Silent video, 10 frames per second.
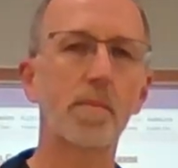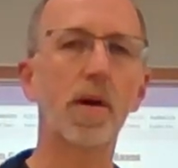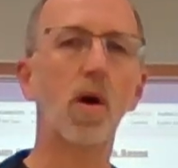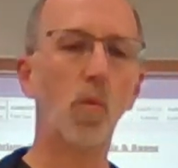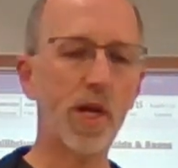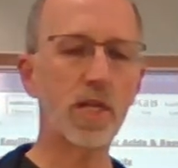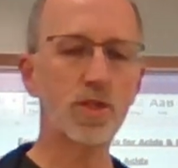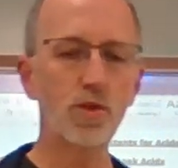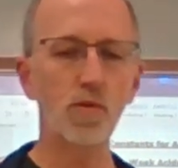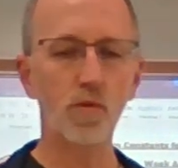but we
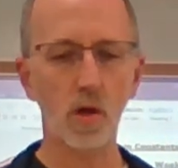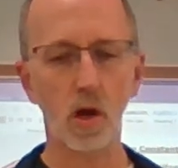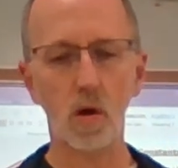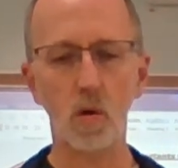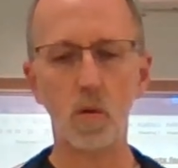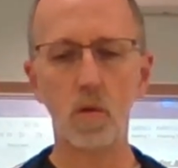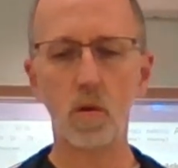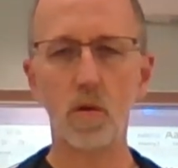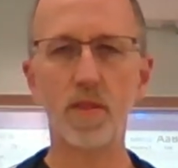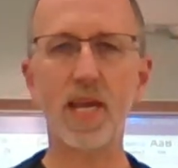do know
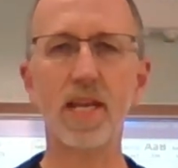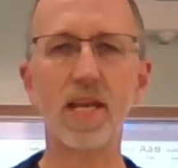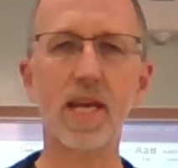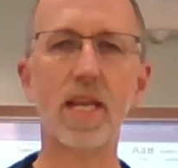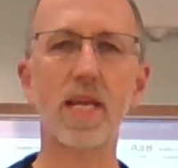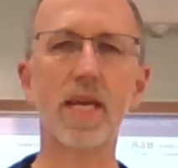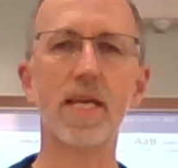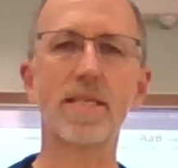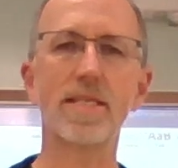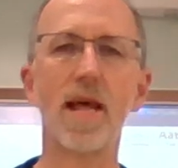that it
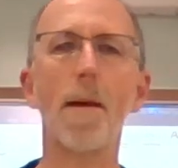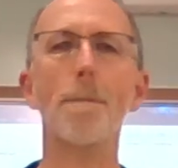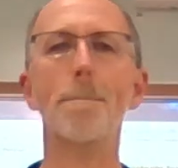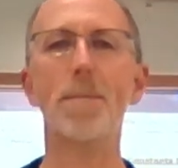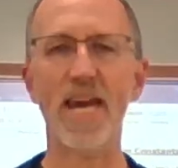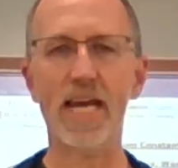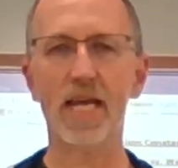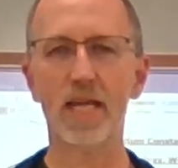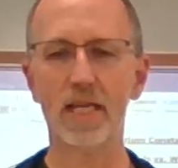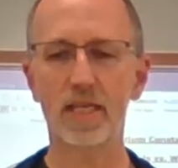is big.
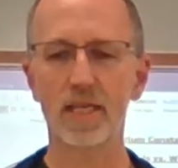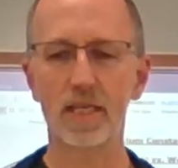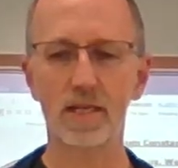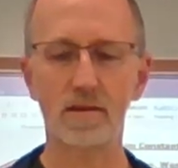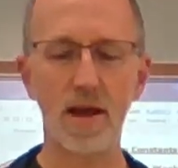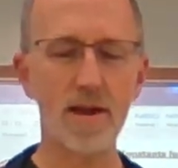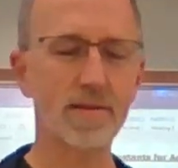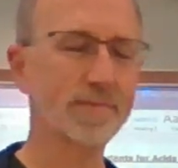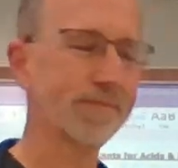Okay?